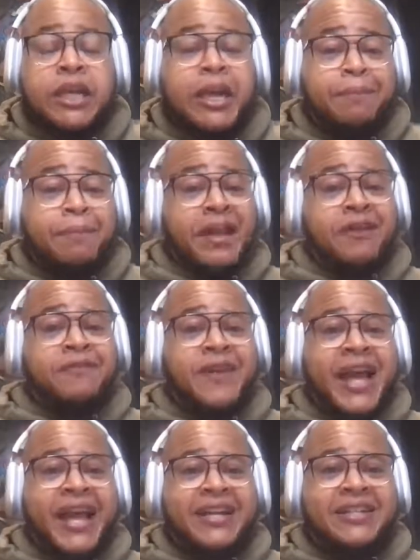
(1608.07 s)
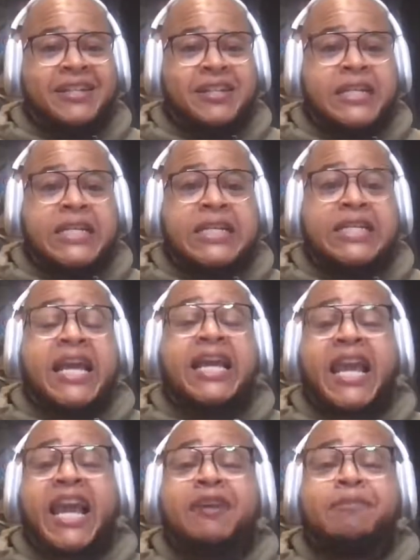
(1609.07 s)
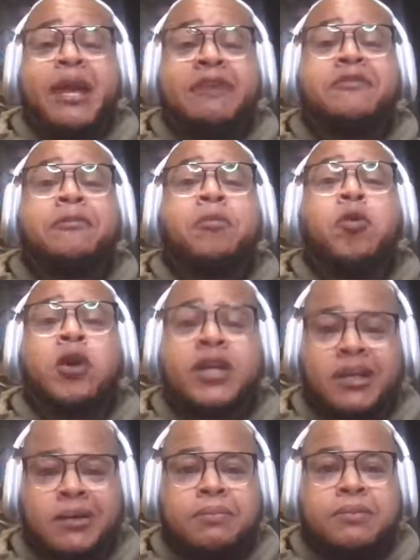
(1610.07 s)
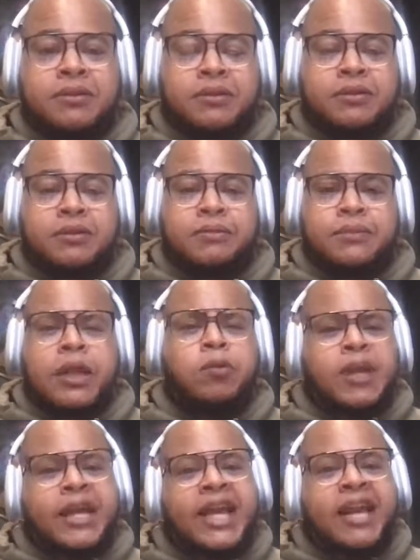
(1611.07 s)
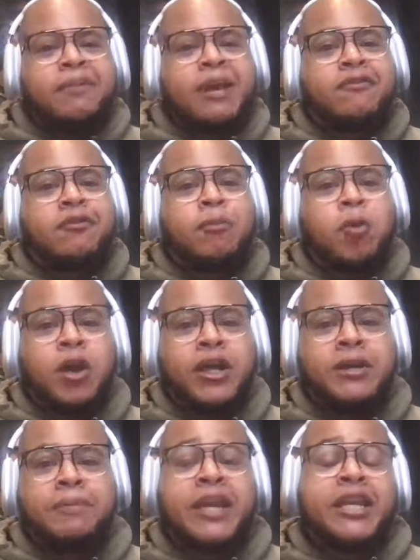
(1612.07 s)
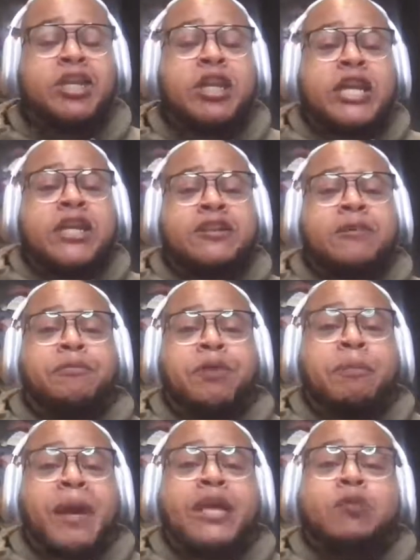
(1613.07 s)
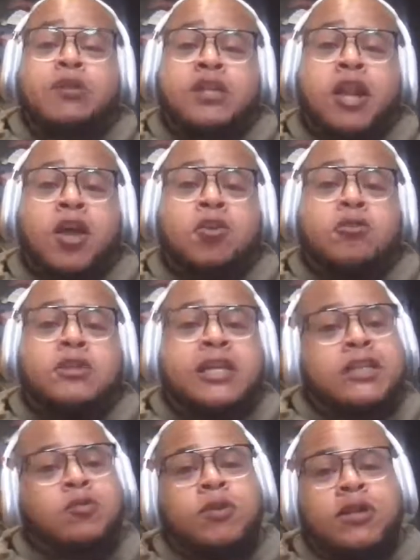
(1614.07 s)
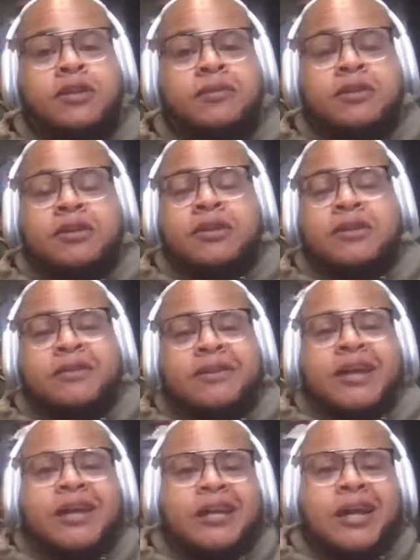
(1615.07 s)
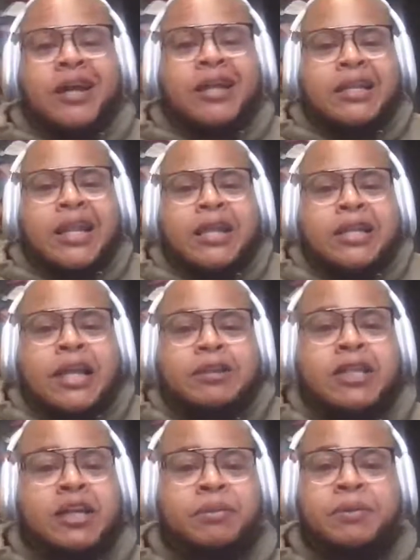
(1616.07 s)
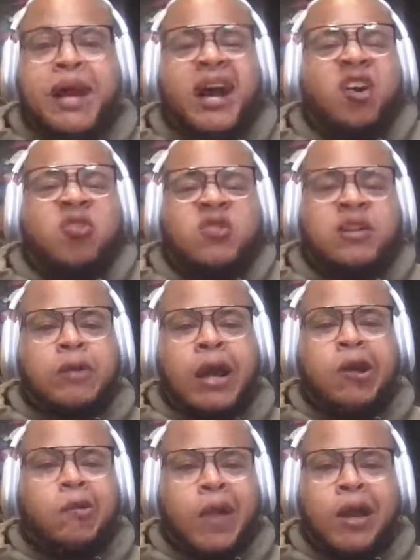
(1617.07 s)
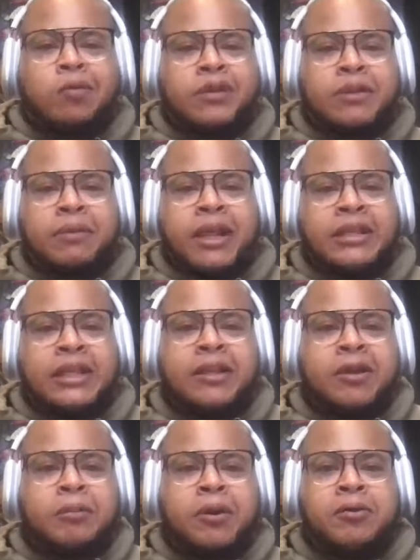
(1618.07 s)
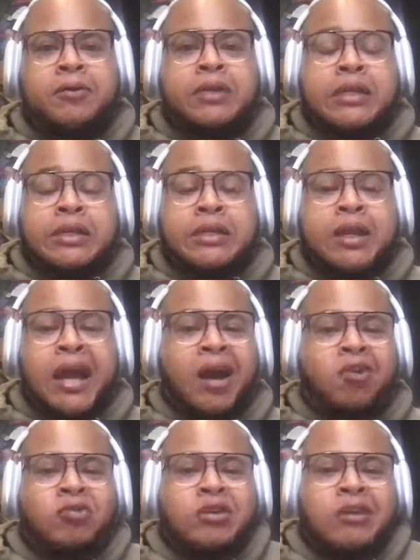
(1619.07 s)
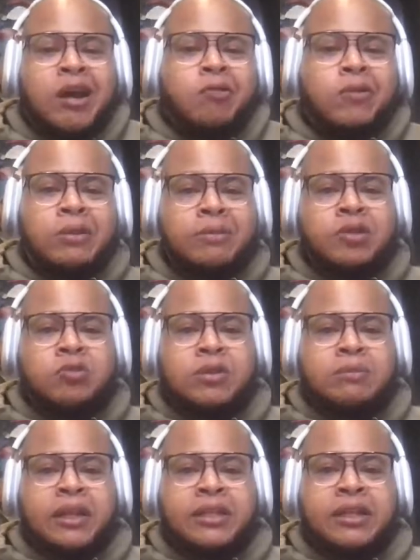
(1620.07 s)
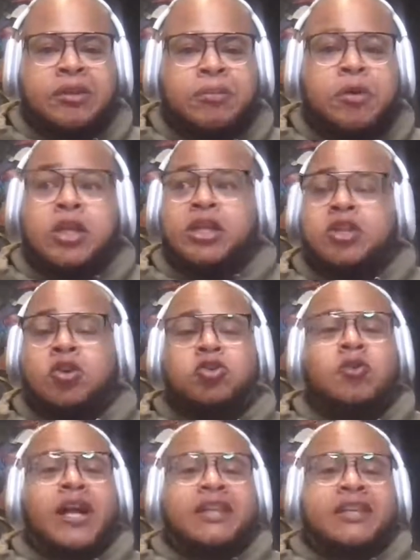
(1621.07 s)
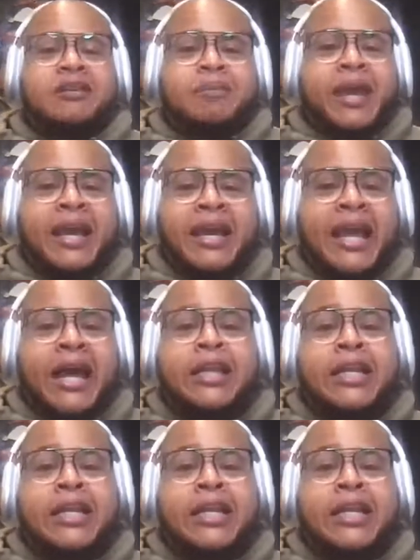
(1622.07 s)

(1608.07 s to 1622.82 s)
Matter of fact, they came back for more help. And when they came back for more help and the bank was closed, guess what? They telling people, I don't rock with them like that no more. I don't really mess with them like that no more. So you out there the bad guy.